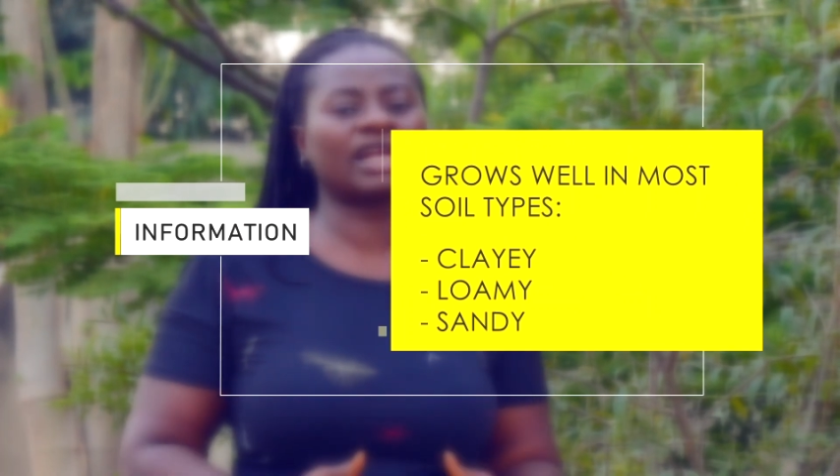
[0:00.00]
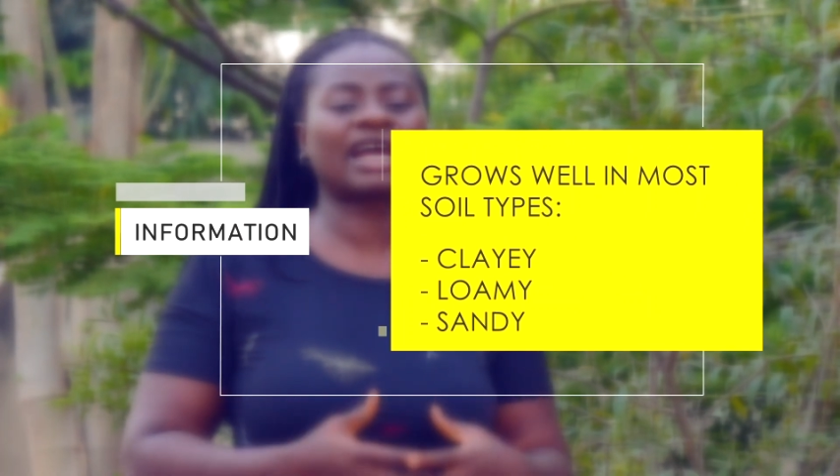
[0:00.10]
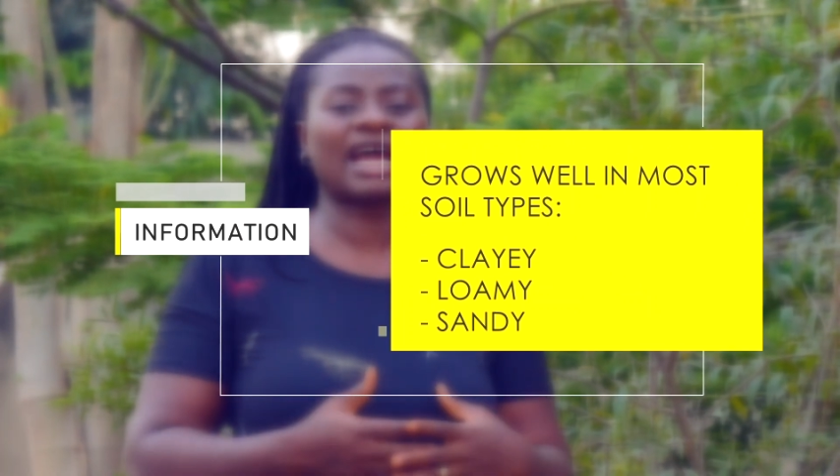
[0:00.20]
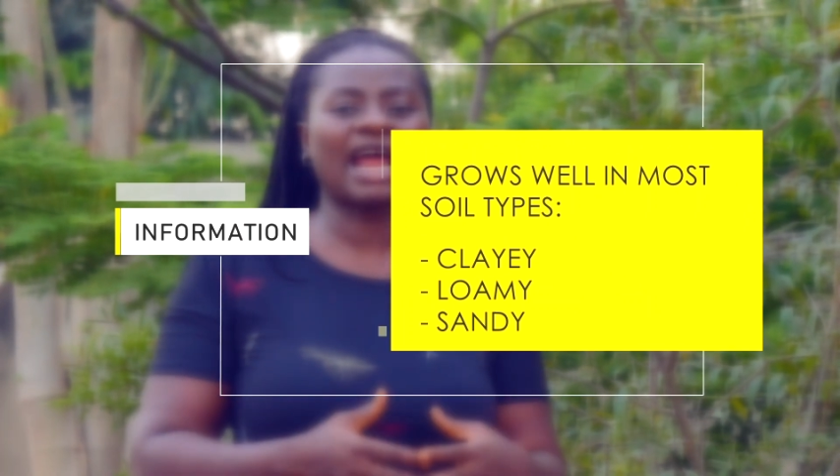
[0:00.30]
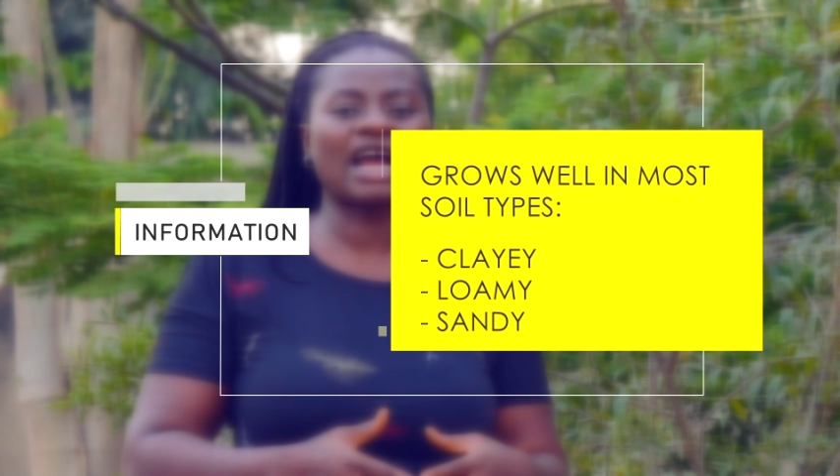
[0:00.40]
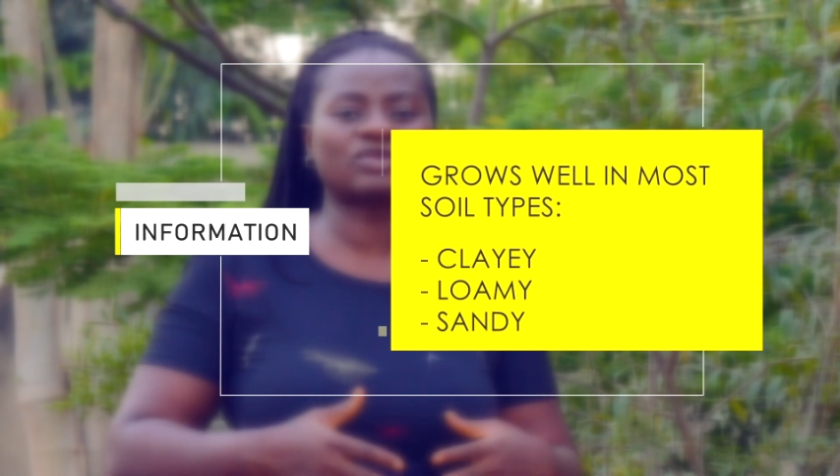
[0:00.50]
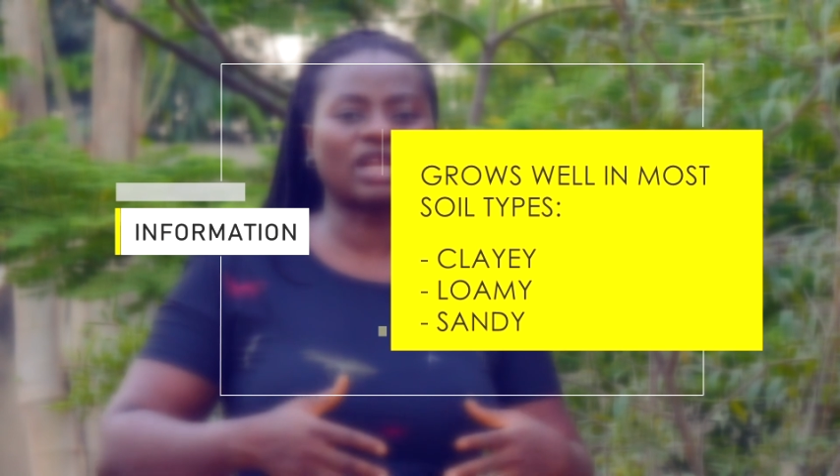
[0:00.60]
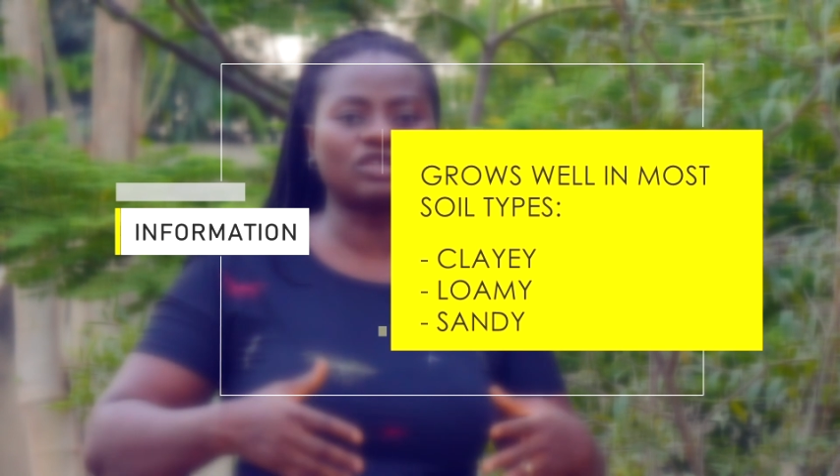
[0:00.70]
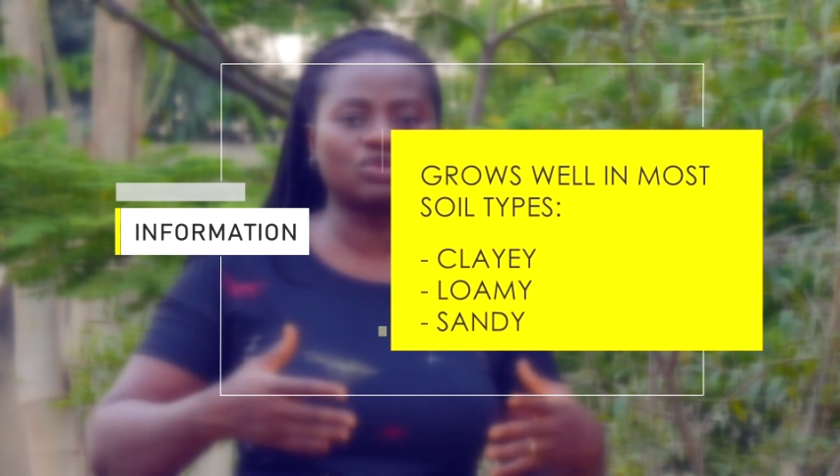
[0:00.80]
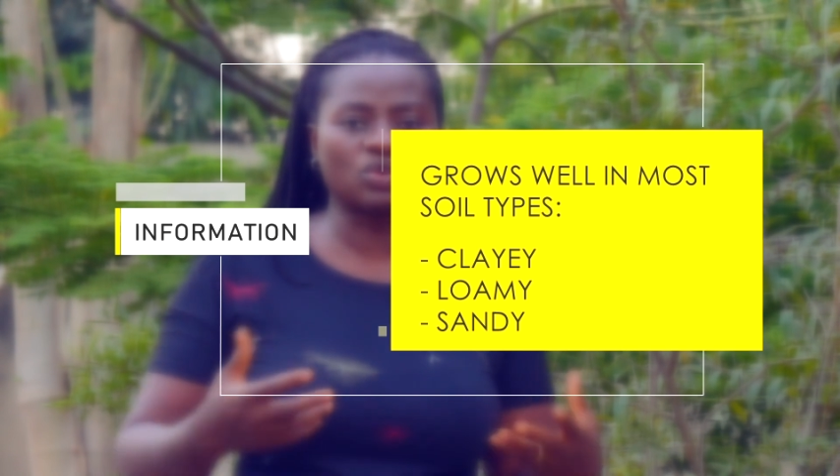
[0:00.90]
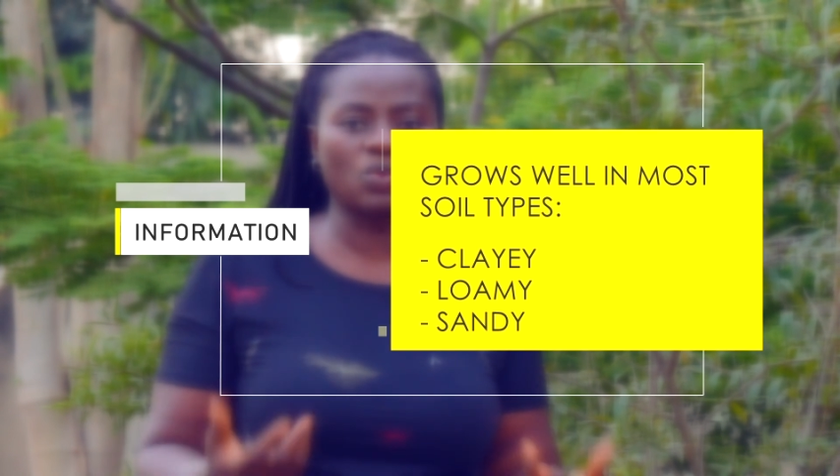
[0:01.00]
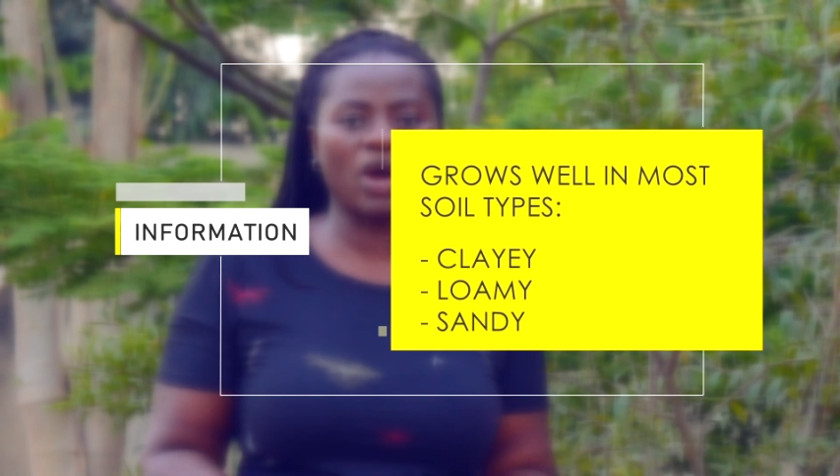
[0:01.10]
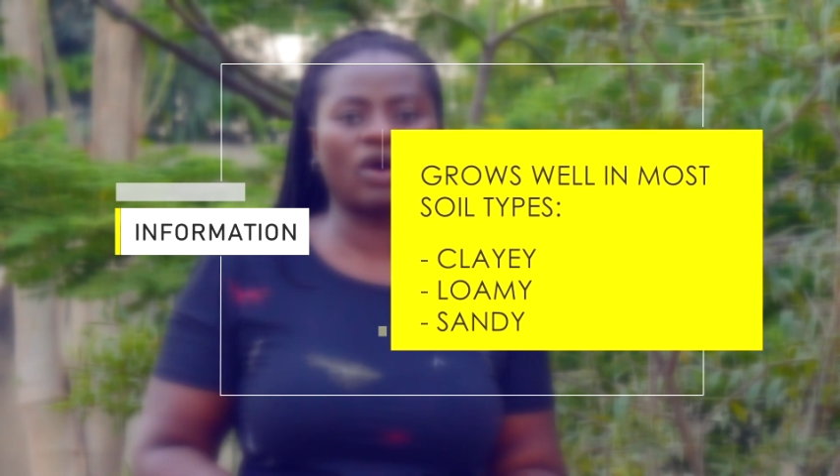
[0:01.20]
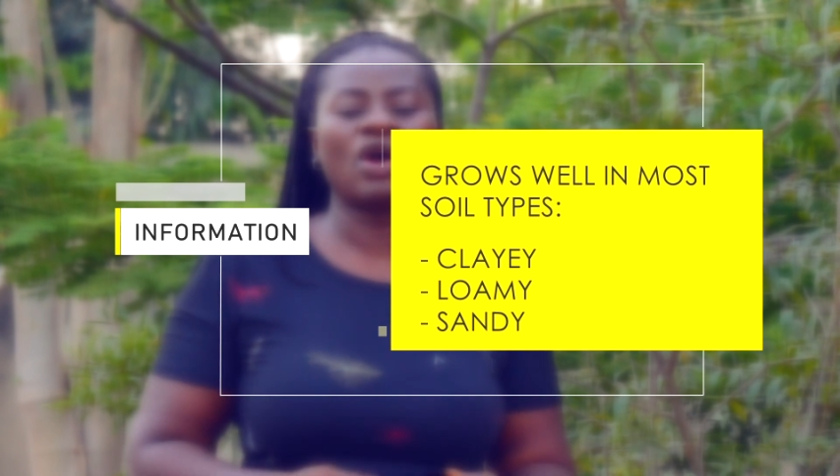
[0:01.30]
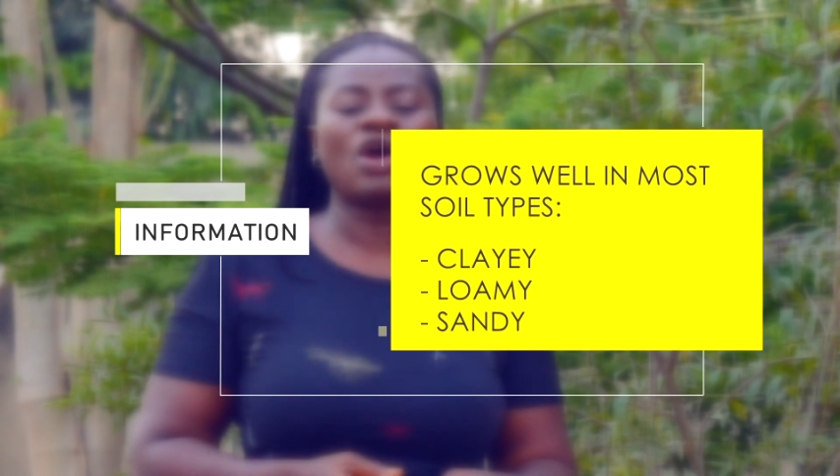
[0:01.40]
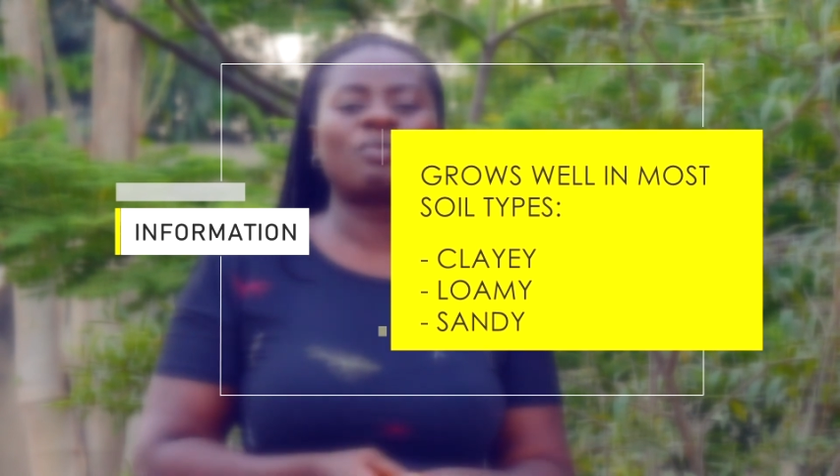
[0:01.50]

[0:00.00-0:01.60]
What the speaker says: It can actually do well,